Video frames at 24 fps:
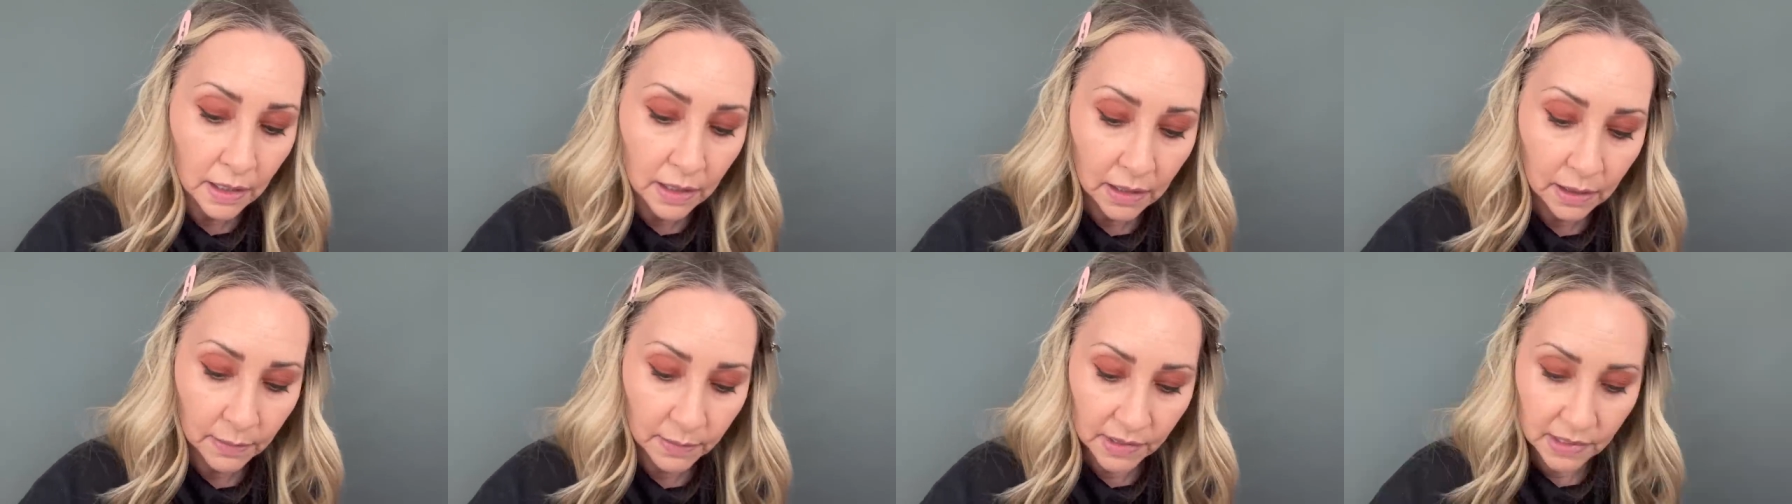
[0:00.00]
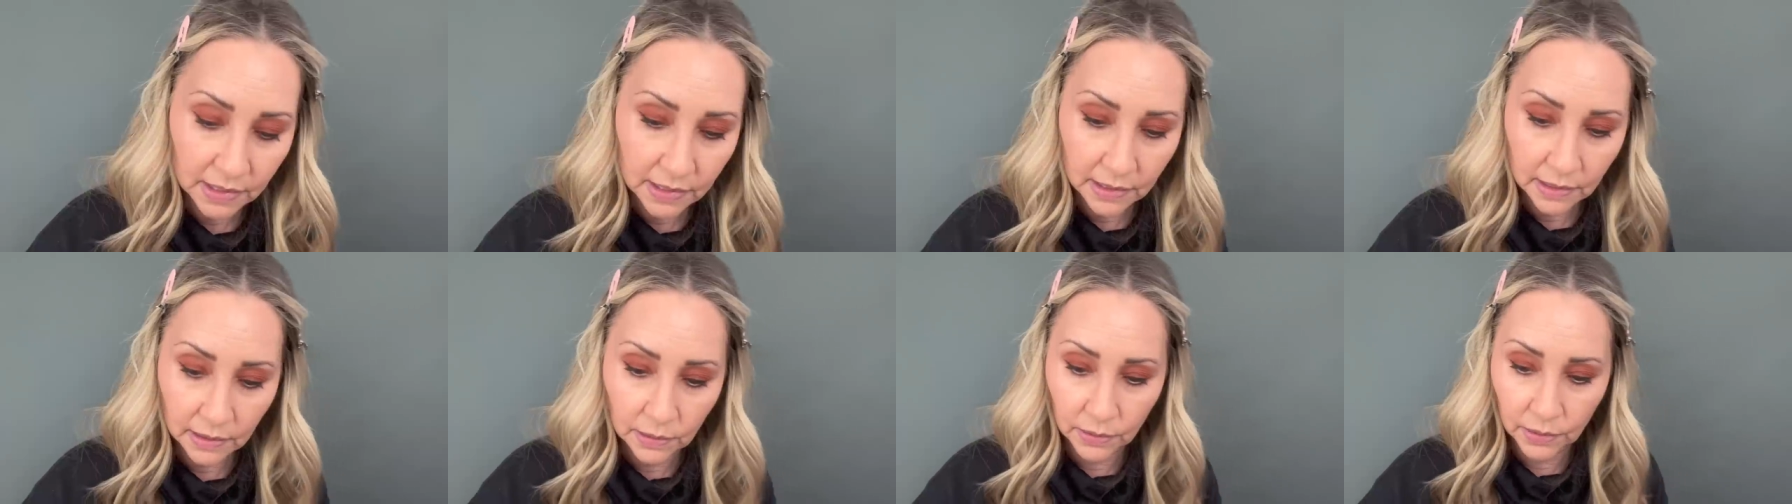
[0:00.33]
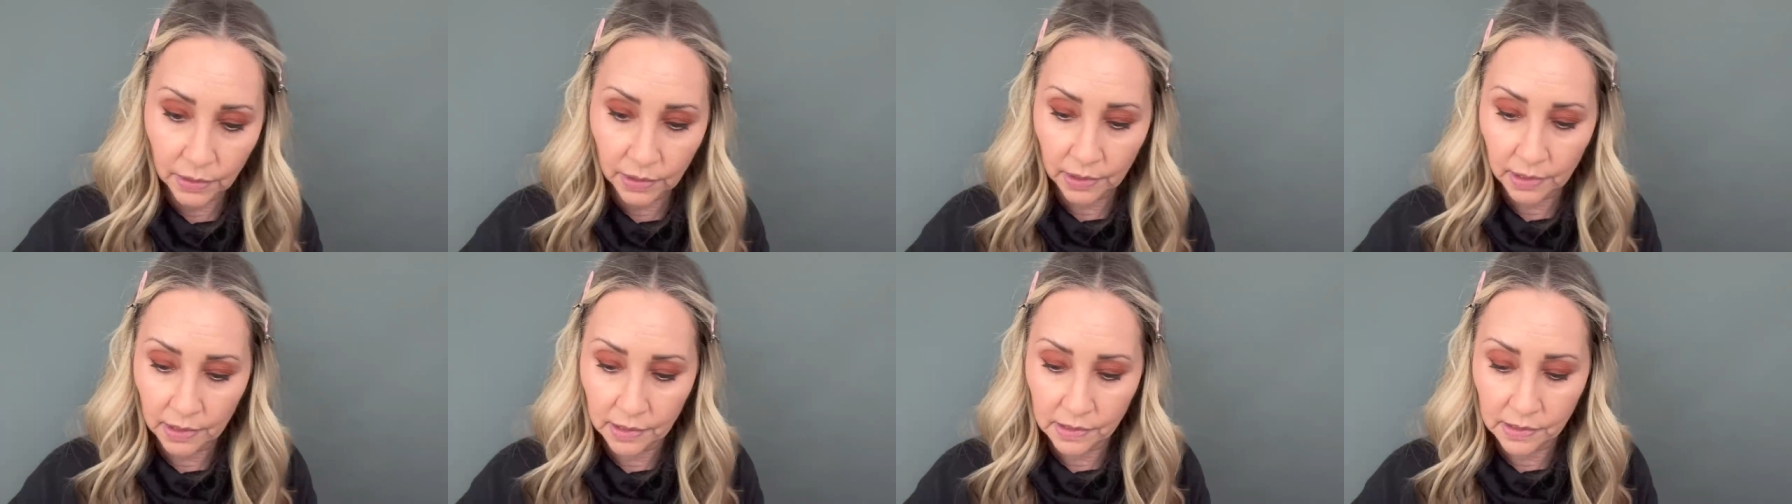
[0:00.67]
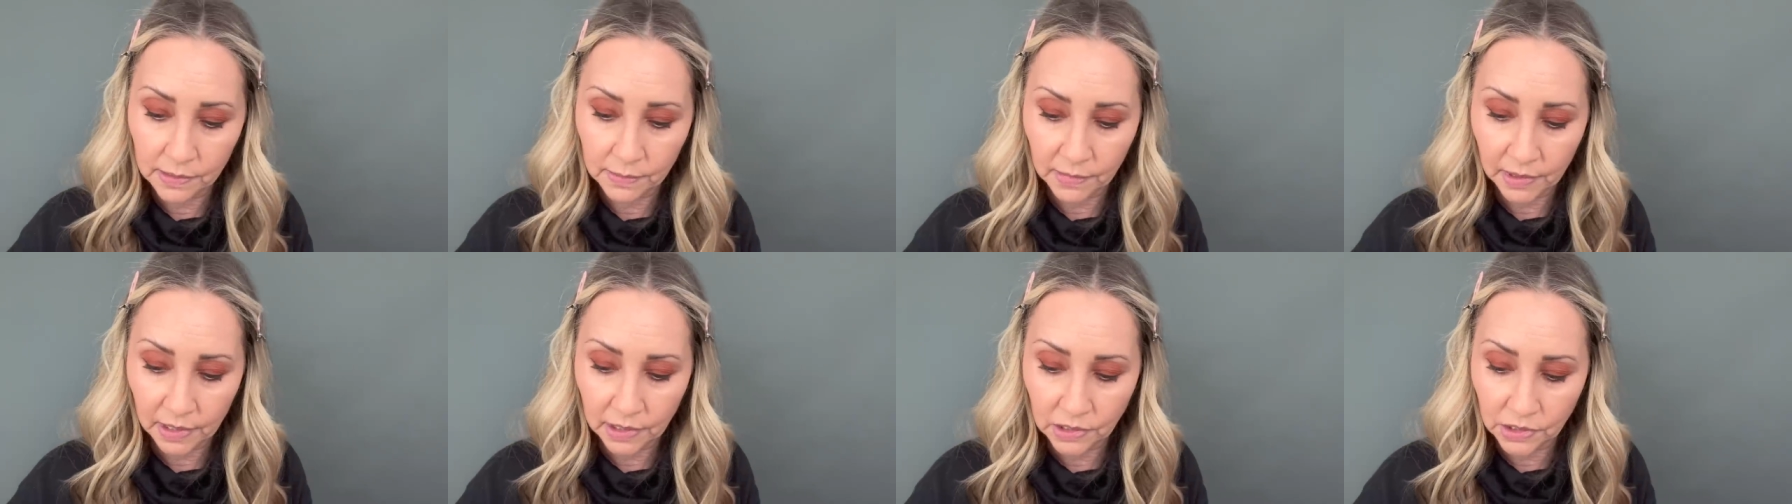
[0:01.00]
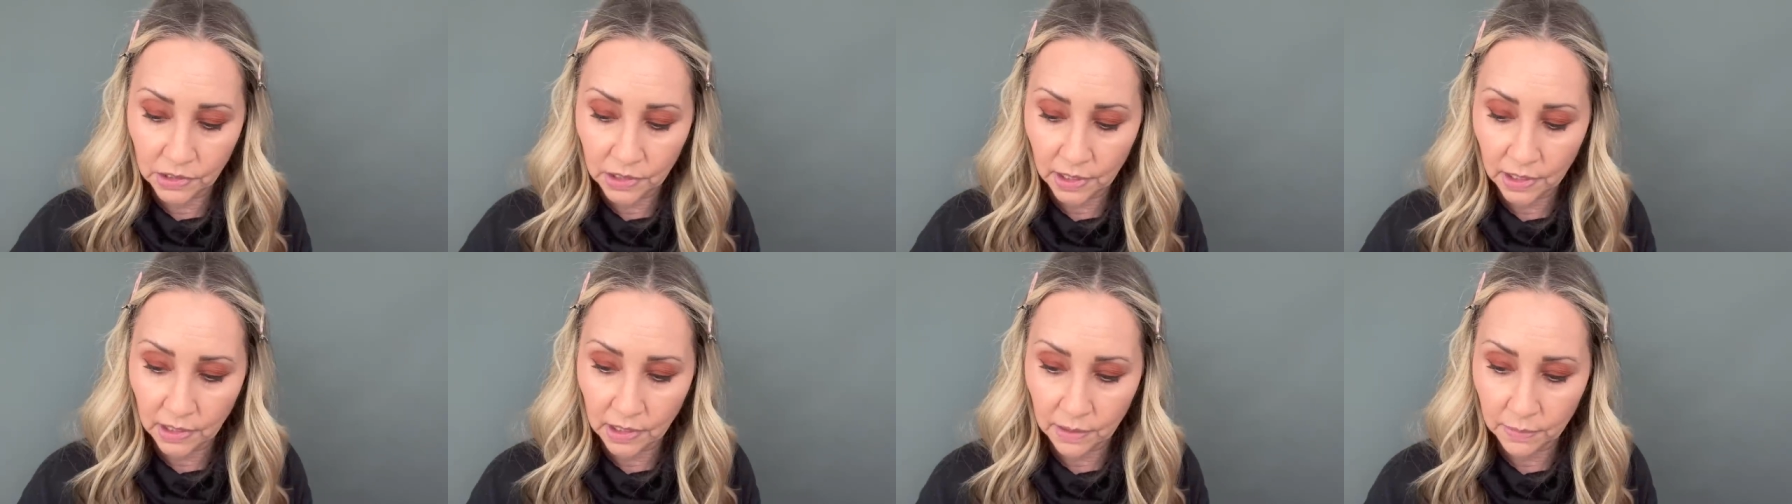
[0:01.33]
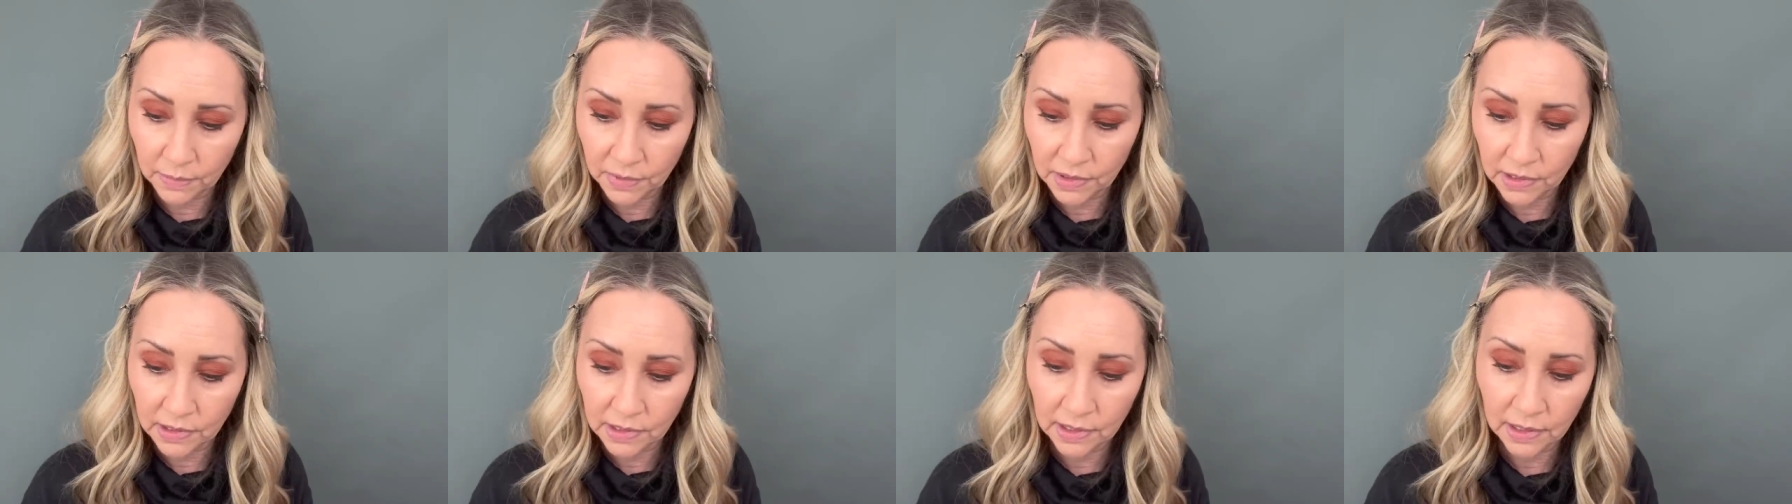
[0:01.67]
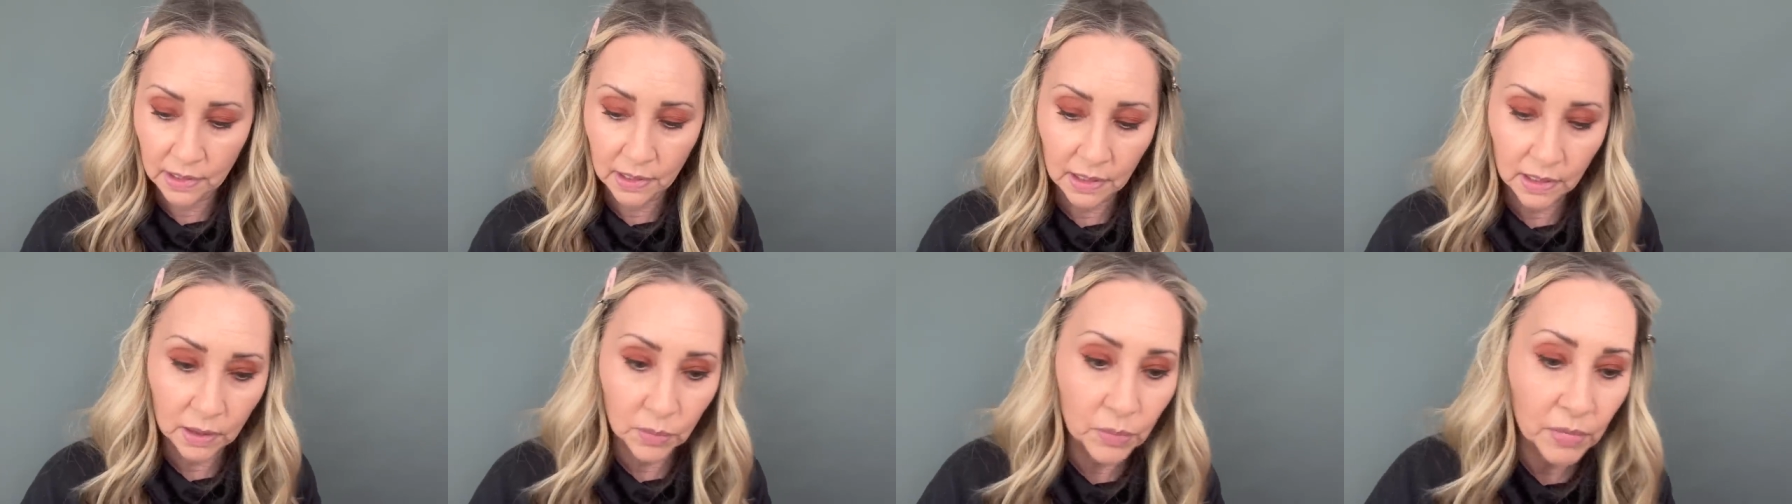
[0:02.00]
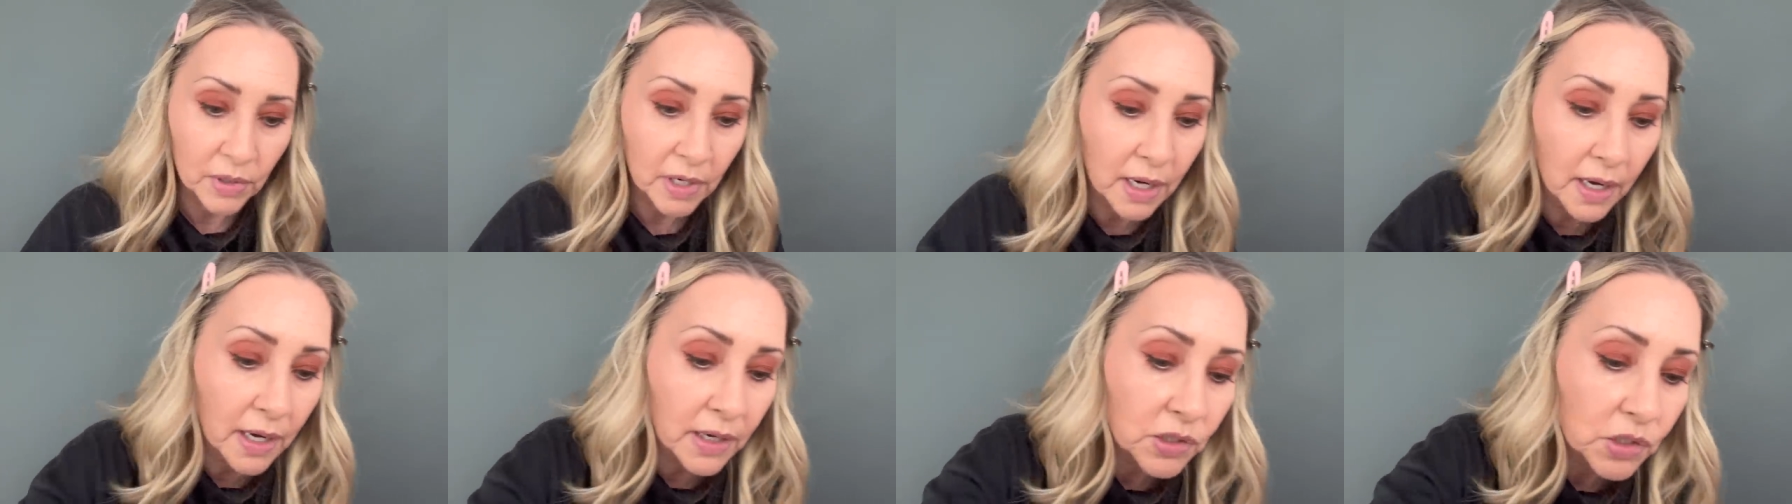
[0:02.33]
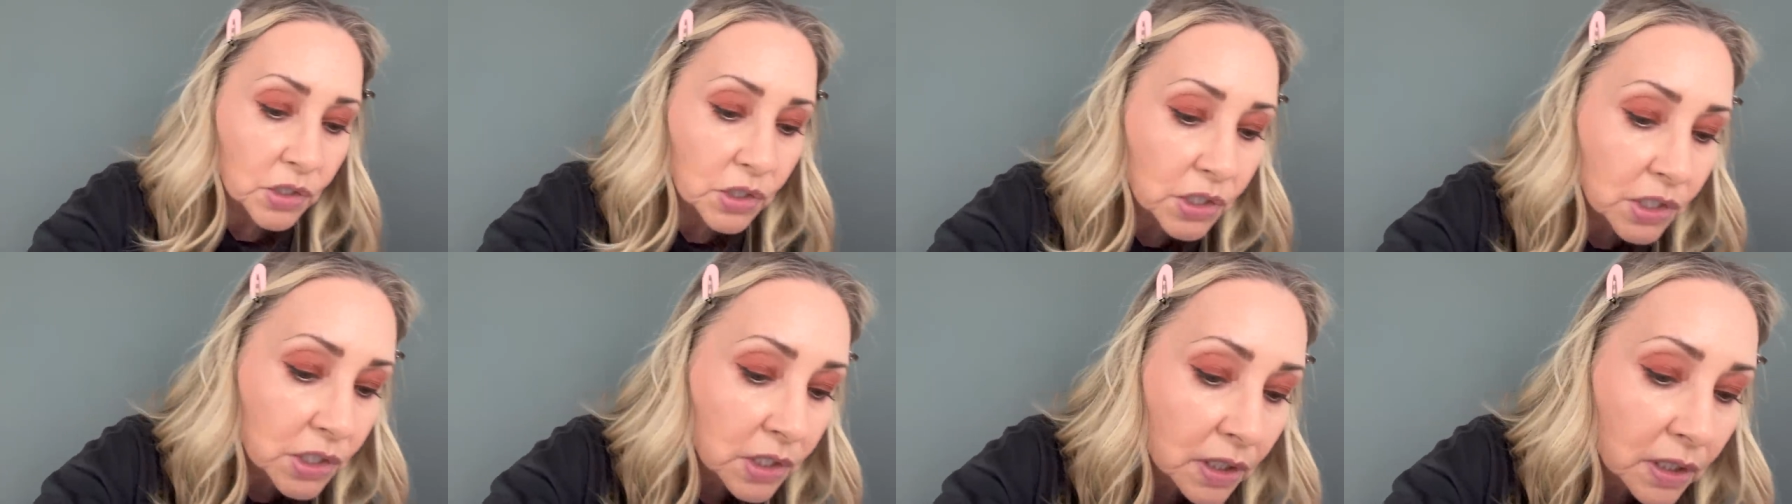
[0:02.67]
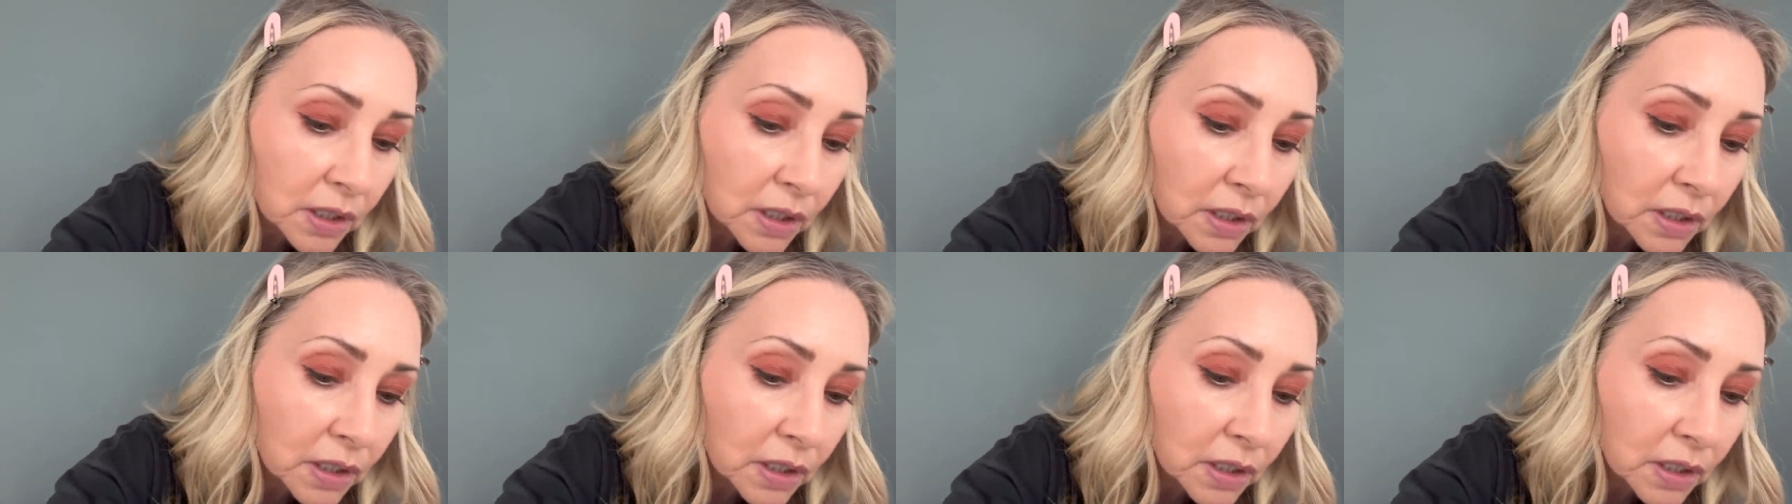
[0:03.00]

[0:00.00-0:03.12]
Let me see, where is my Jenny Patinkin brush?